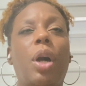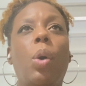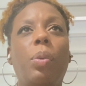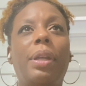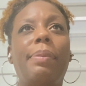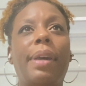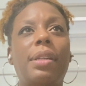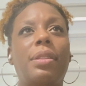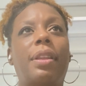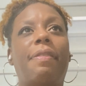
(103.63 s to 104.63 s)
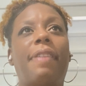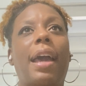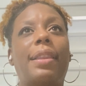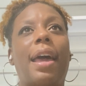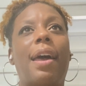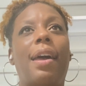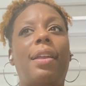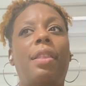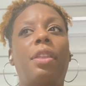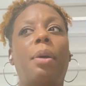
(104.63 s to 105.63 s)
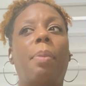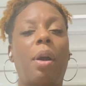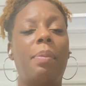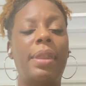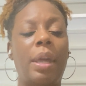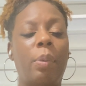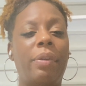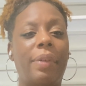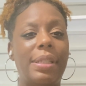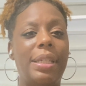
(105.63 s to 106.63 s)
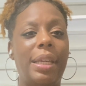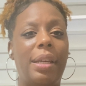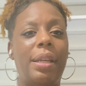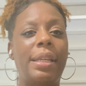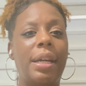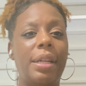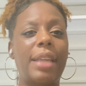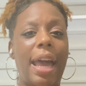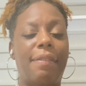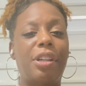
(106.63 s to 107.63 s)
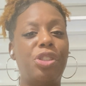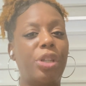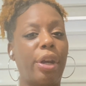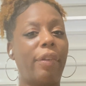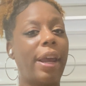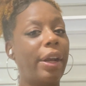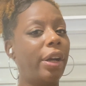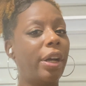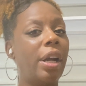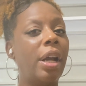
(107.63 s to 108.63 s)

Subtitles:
only because of the fact that the apartment that we rented does have a generator.